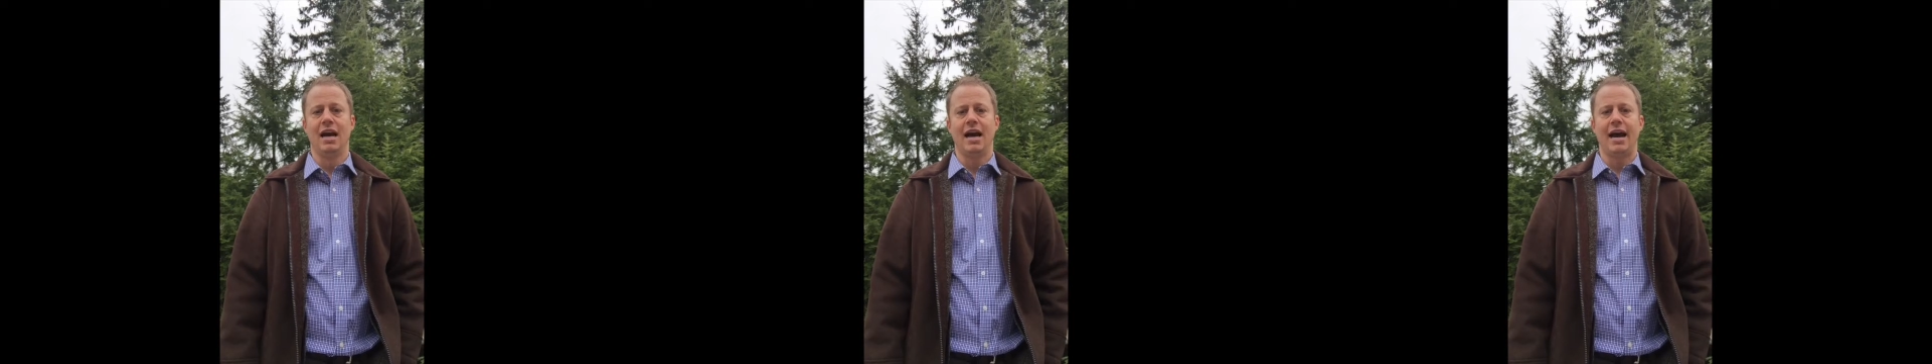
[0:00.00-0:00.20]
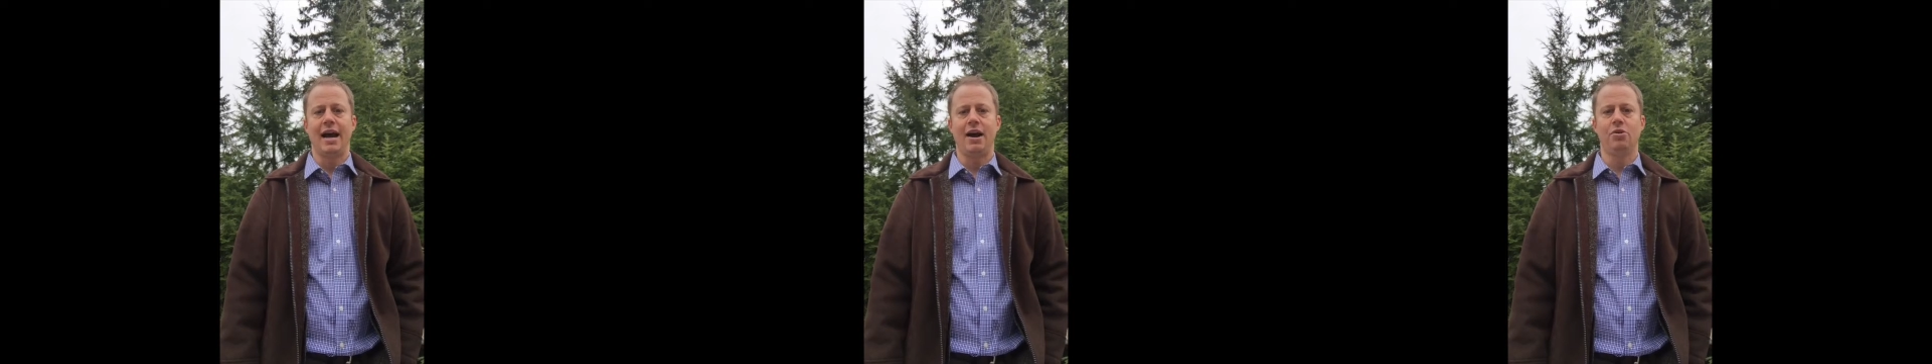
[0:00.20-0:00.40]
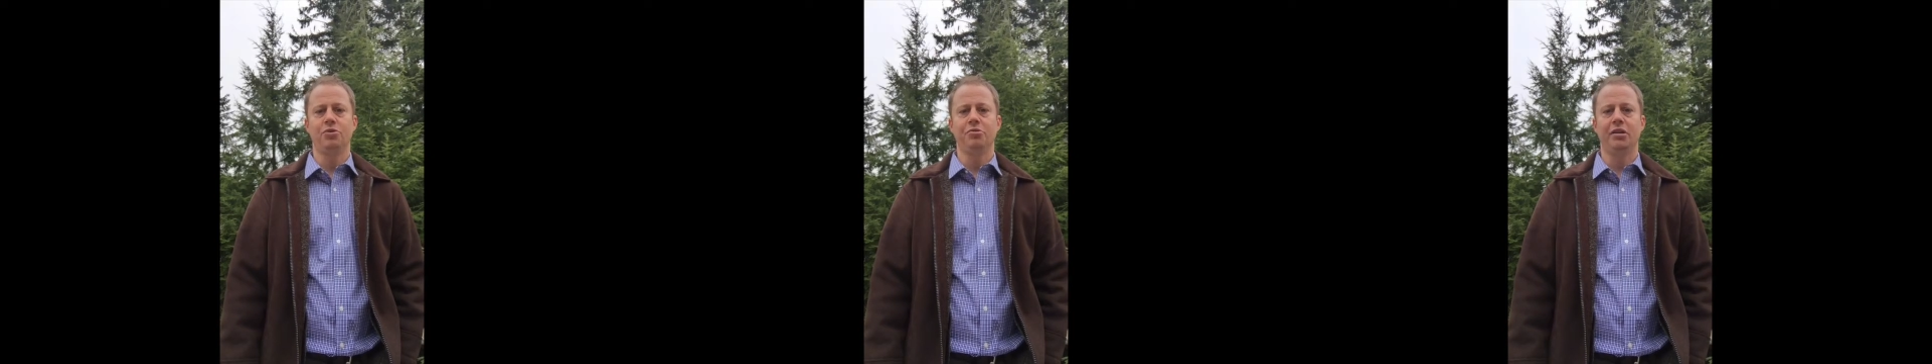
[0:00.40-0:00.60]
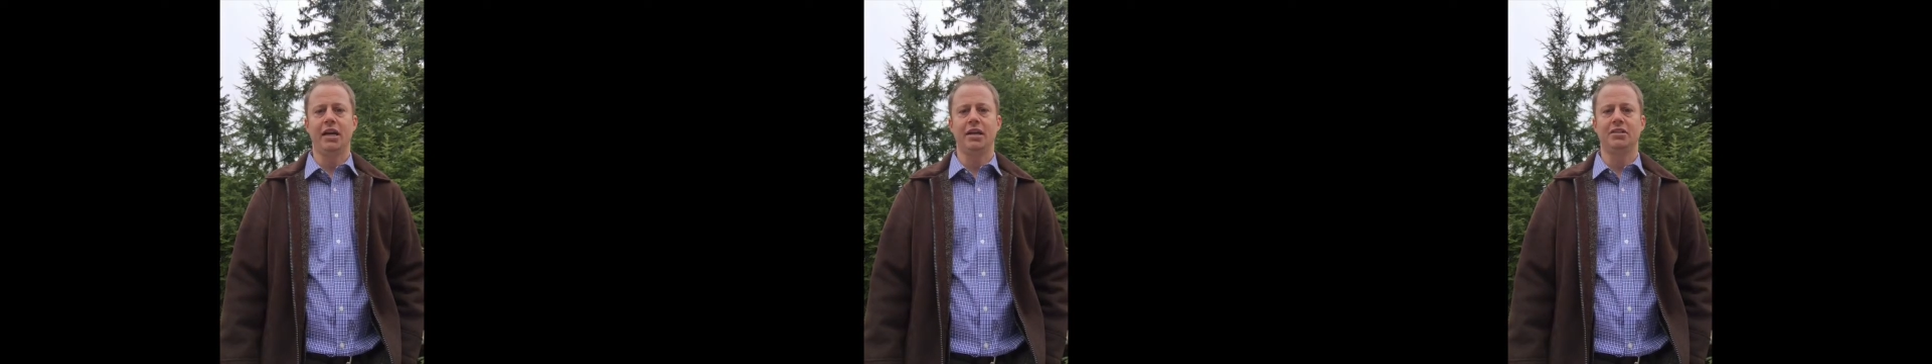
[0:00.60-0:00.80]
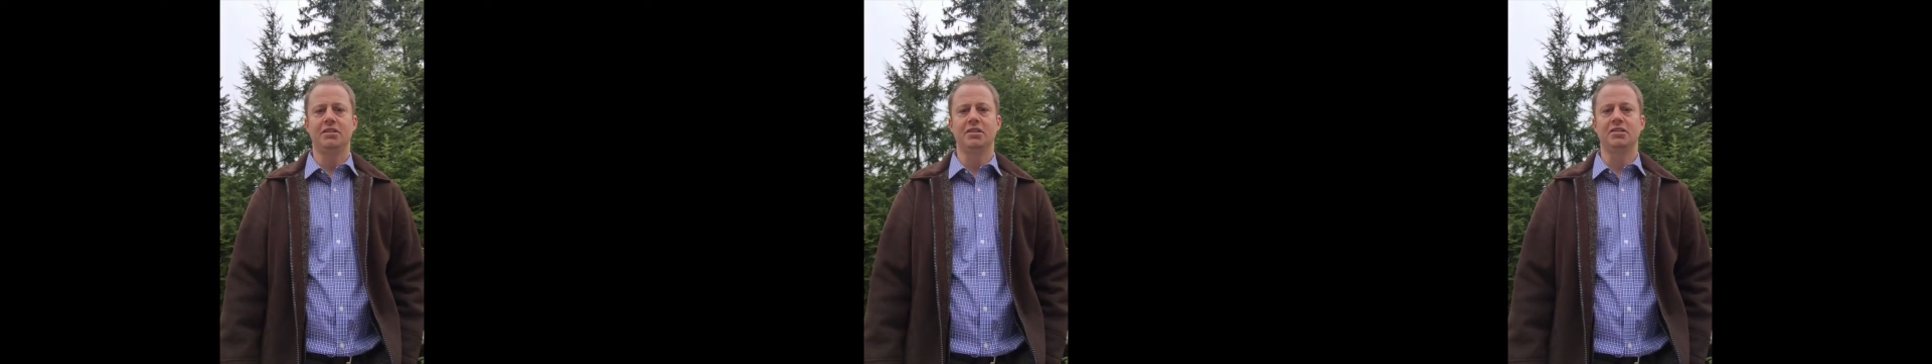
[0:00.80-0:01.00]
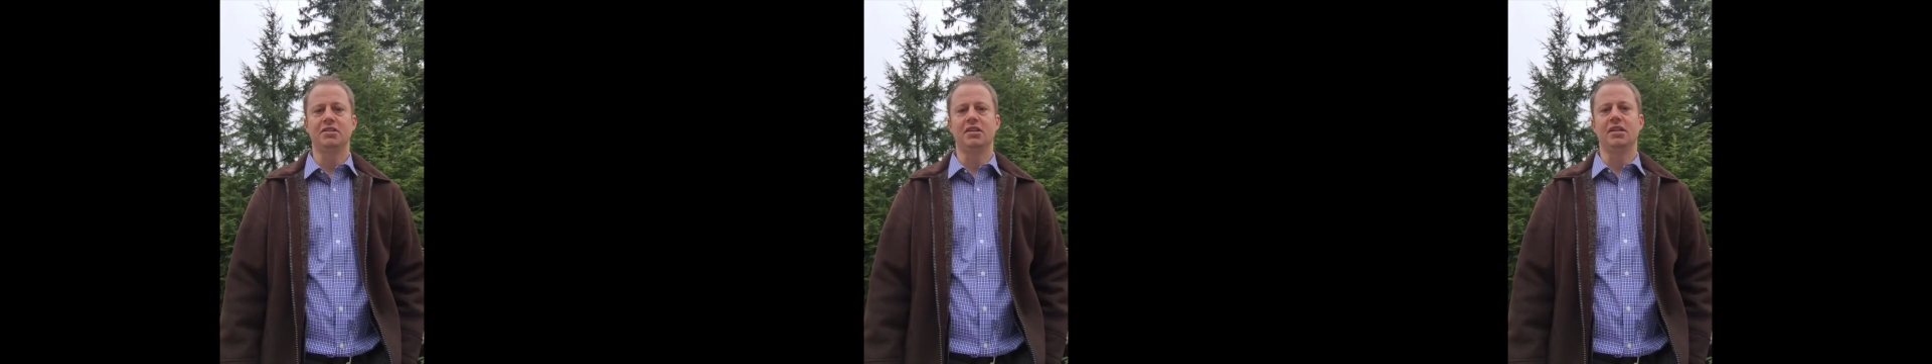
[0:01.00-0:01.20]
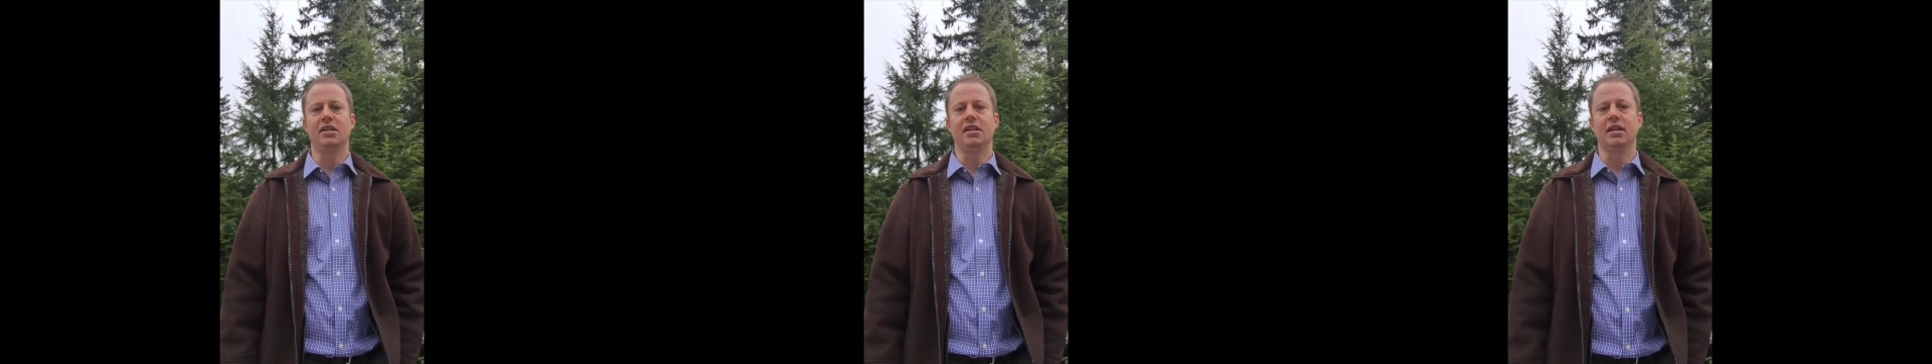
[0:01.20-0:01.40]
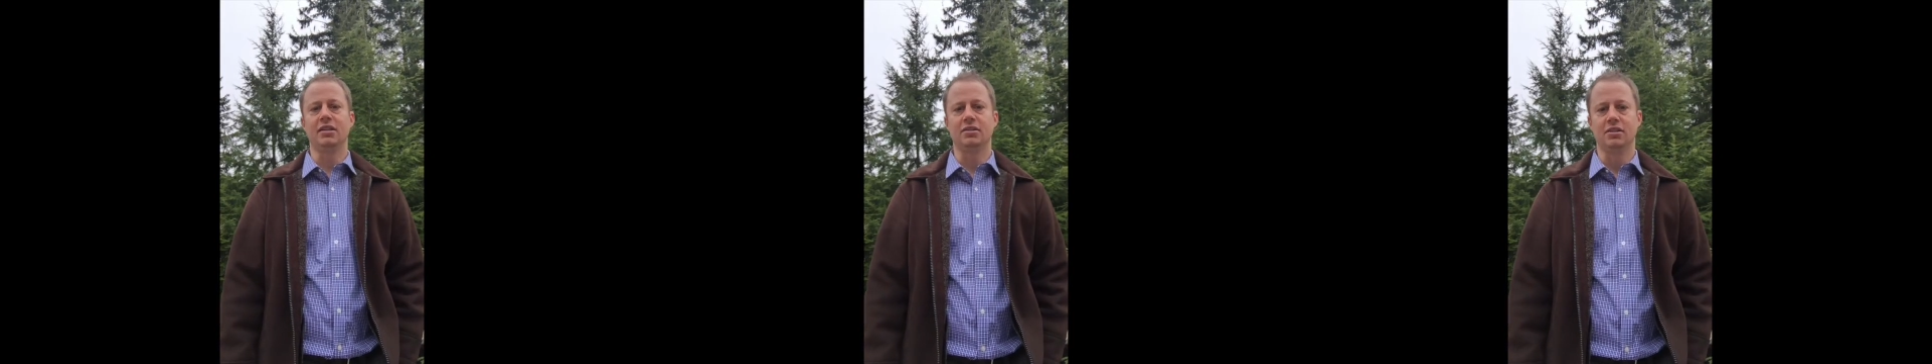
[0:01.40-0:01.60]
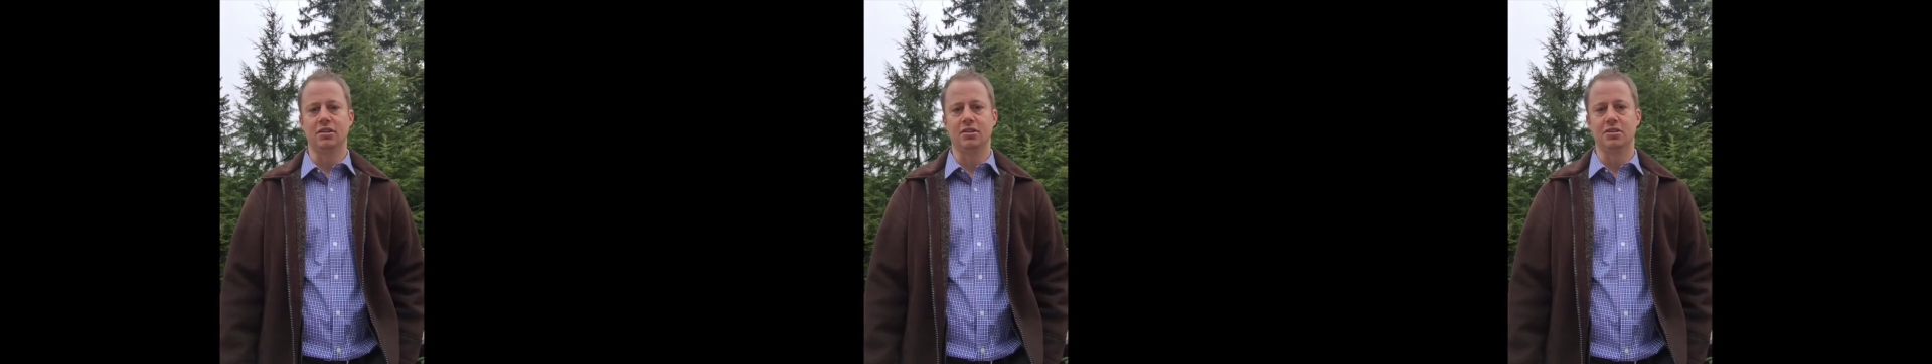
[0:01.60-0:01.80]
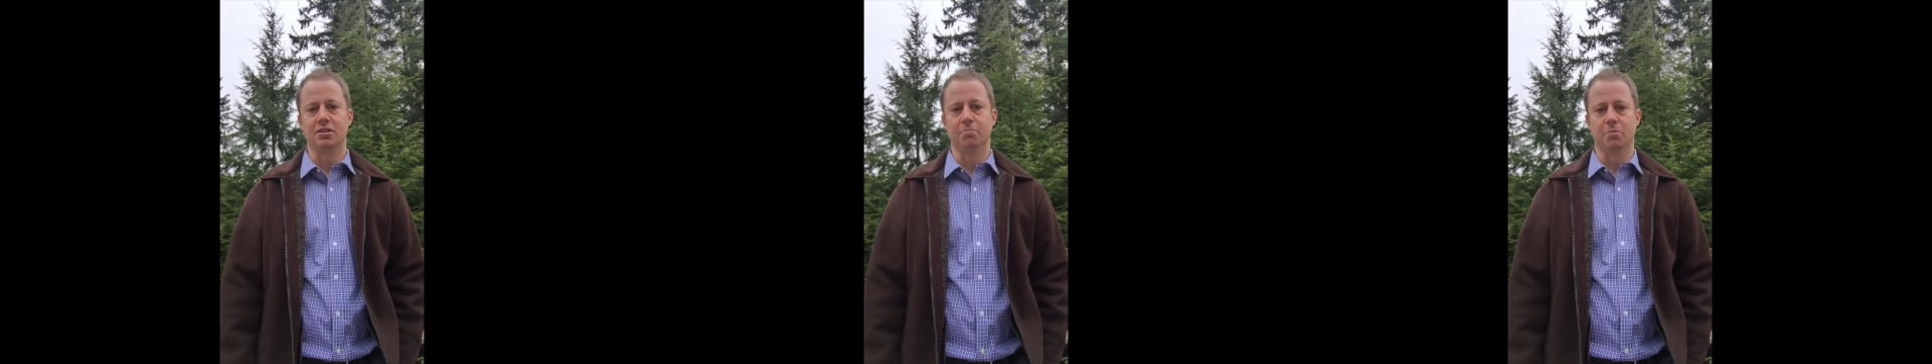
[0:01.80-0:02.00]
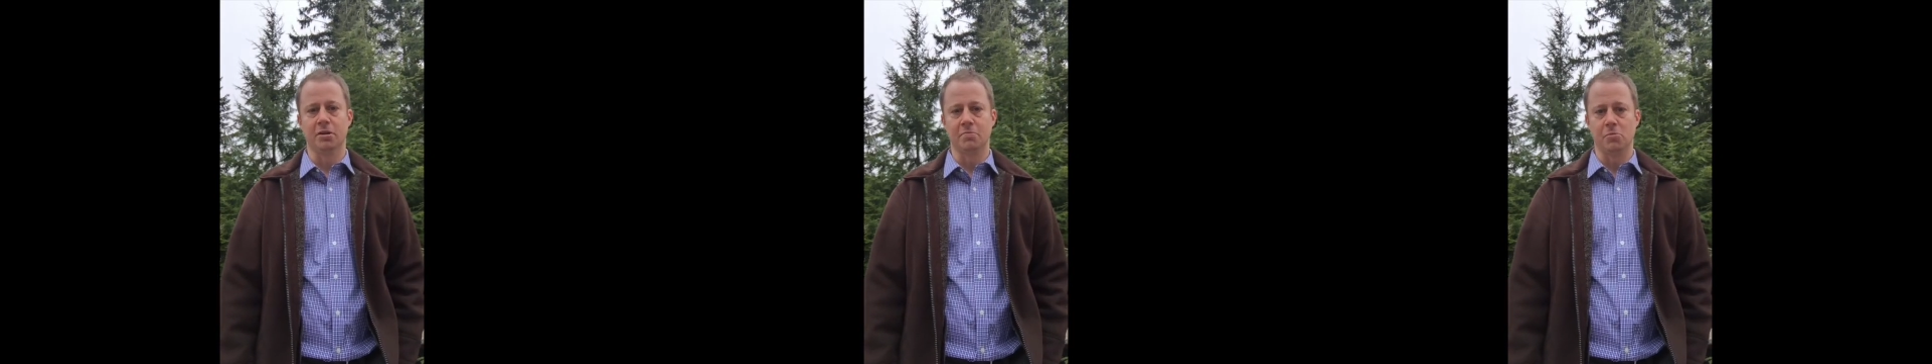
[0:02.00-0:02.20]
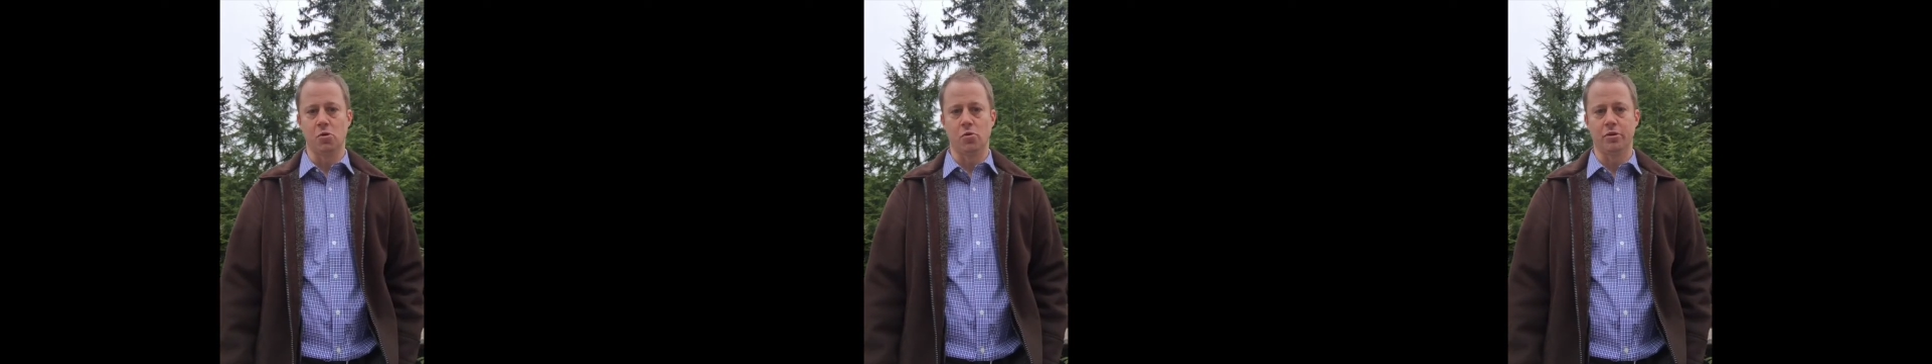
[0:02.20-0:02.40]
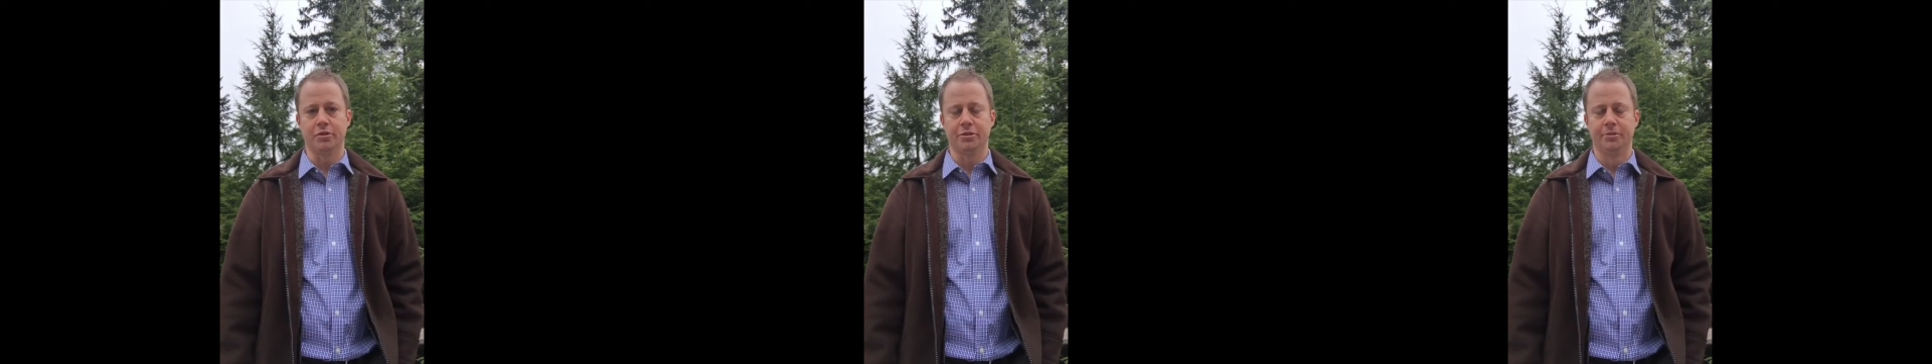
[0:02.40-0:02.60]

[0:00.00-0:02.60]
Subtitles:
How do cases get to the Supreme Court?